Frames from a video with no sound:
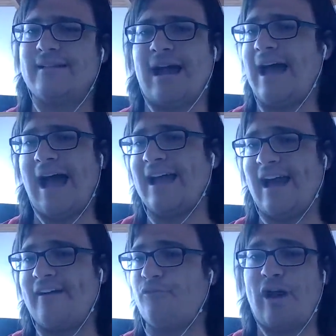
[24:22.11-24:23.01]

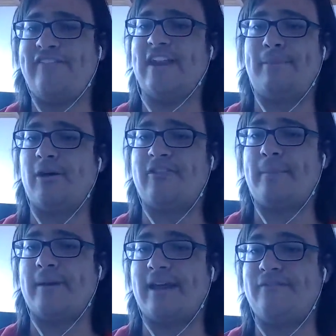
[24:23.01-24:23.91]
I've ranted about that,
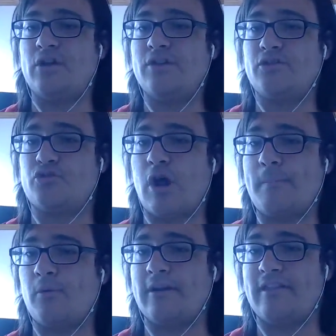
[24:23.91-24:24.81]
but if you're going to drop
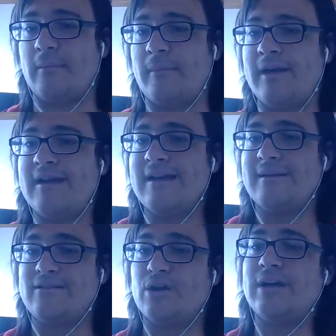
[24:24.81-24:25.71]
one of them,
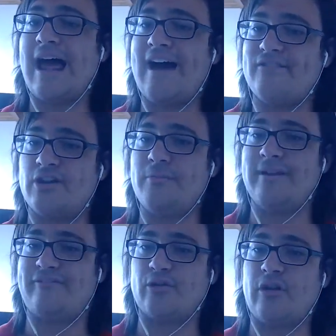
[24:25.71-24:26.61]
you're going to have another
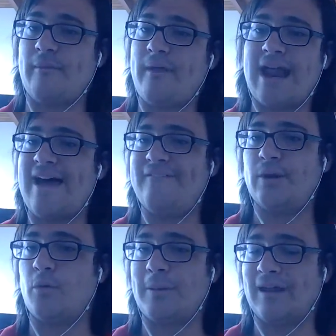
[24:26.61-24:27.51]
midfielder. I'm not having that
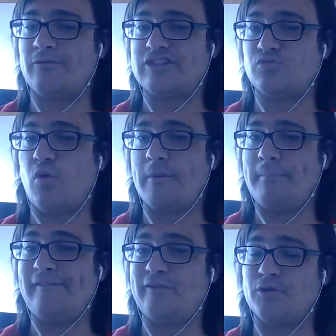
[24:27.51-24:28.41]
we're playing with this one
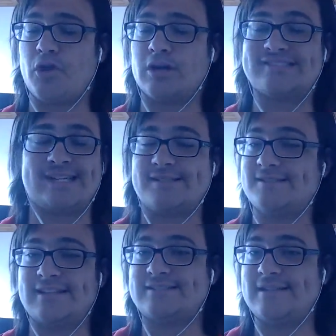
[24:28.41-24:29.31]
midfield nonsense.
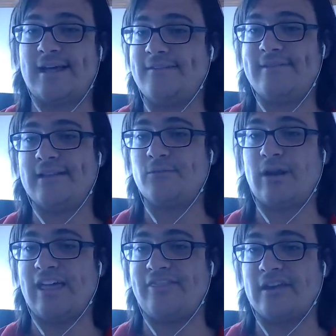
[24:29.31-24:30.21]
That's not what
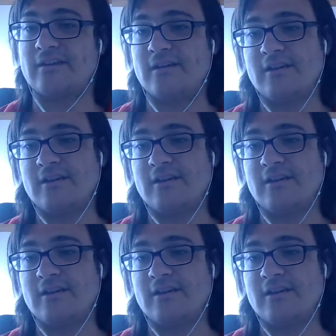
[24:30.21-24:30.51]
I think.